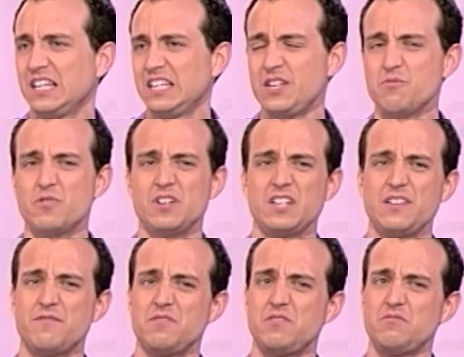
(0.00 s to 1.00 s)
He wouldn't
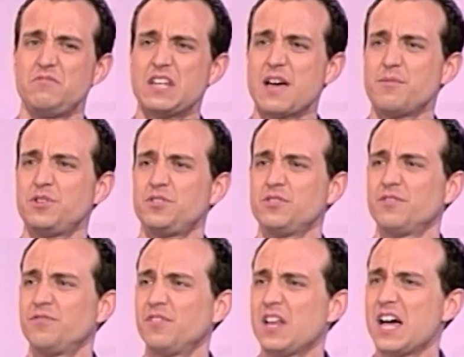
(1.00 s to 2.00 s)
even do damage to a
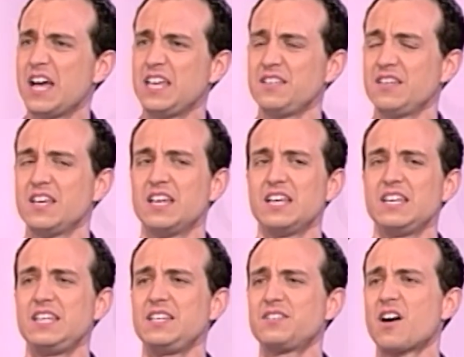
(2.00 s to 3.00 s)
fly.
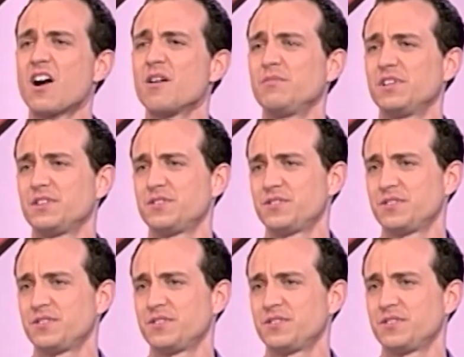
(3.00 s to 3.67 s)
He's harmless.